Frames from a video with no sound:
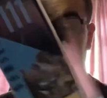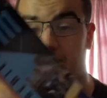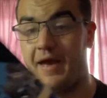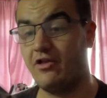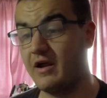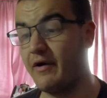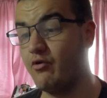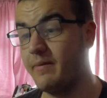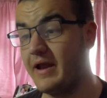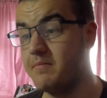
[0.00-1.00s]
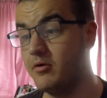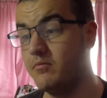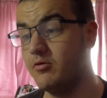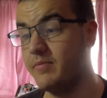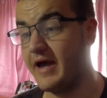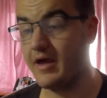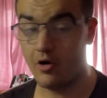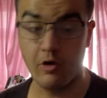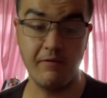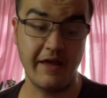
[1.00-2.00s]
there, based on how he would appear in Bumblebee.
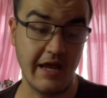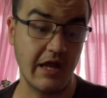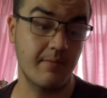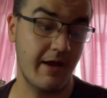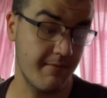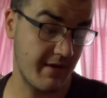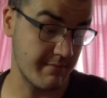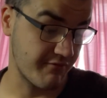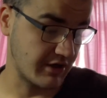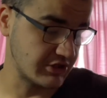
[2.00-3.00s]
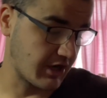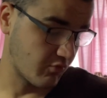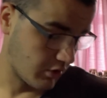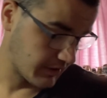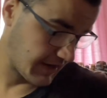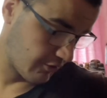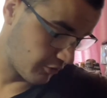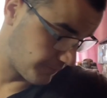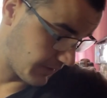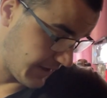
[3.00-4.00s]
Hopefully, he can appear in, in franchise one day,
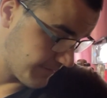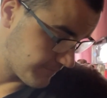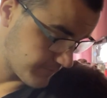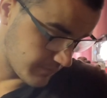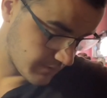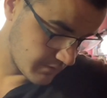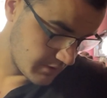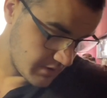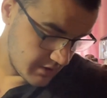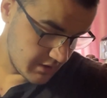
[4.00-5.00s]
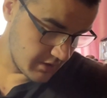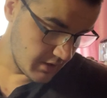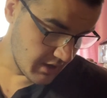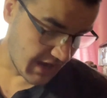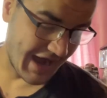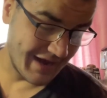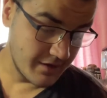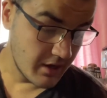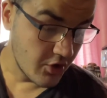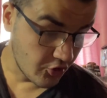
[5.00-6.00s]
hopefully.
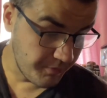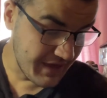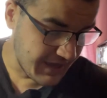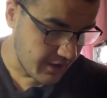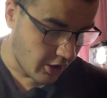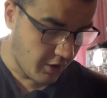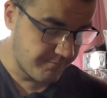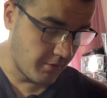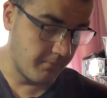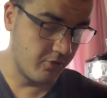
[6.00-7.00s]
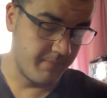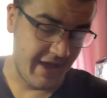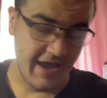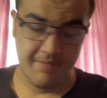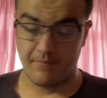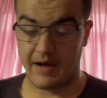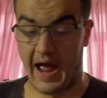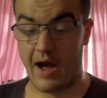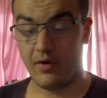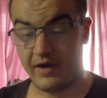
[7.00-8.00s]
And speaking of Bumblebee,
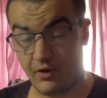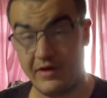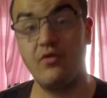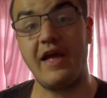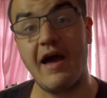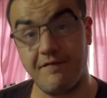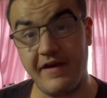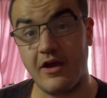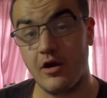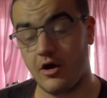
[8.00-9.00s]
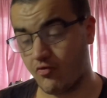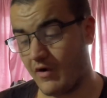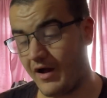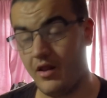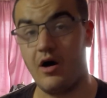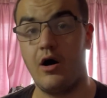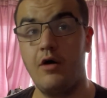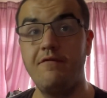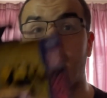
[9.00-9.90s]
I, I was able to get a figure as well of